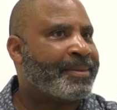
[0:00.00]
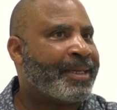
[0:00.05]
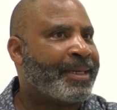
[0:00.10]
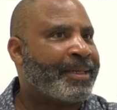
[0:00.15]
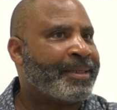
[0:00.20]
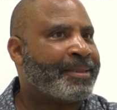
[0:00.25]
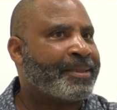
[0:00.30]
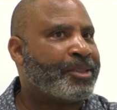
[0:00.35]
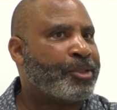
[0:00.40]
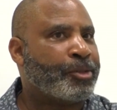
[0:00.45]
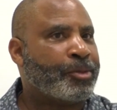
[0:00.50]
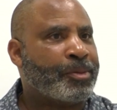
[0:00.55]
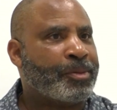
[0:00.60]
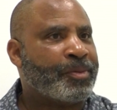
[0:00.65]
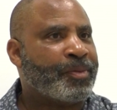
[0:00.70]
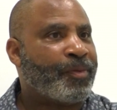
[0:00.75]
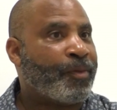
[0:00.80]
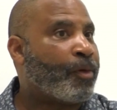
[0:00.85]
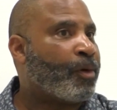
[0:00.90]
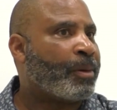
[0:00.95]
that you
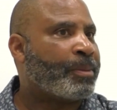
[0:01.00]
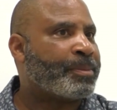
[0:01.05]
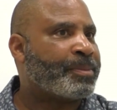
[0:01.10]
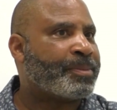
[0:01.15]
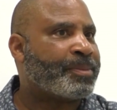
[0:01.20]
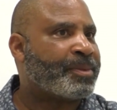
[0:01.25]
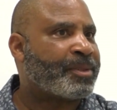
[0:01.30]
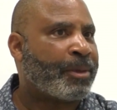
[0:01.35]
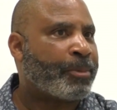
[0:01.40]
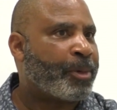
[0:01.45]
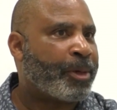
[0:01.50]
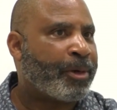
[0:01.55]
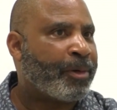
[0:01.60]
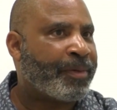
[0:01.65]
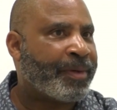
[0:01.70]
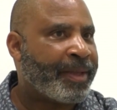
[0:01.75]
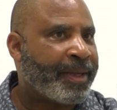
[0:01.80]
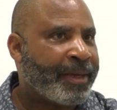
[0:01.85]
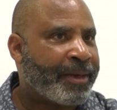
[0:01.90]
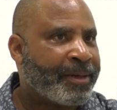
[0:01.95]
form somewhere
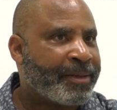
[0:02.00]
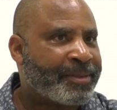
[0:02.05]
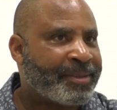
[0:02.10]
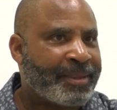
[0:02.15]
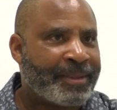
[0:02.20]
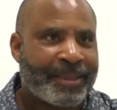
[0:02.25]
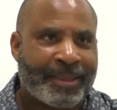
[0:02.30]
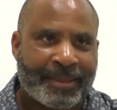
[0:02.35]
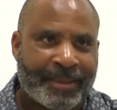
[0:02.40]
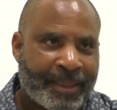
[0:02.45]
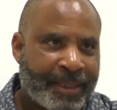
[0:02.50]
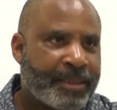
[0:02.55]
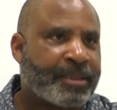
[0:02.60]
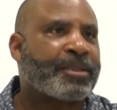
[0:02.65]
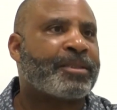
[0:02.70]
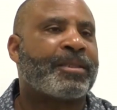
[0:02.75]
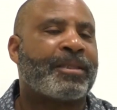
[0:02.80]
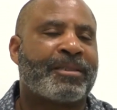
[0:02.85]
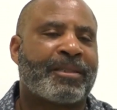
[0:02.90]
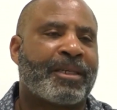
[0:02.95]
over the years and then it
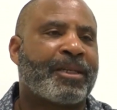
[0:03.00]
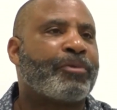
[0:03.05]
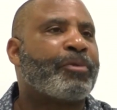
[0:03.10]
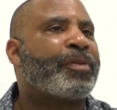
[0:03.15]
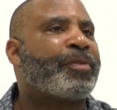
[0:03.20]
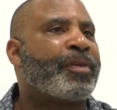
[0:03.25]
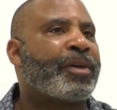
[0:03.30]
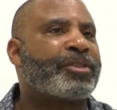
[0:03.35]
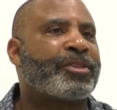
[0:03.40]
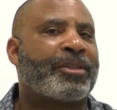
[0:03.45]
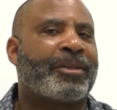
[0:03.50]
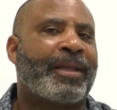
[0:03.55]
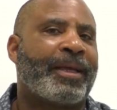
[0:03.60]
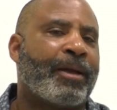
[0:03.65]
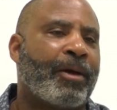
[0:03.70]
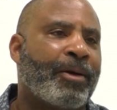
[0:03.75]
just, it's a good refresher like,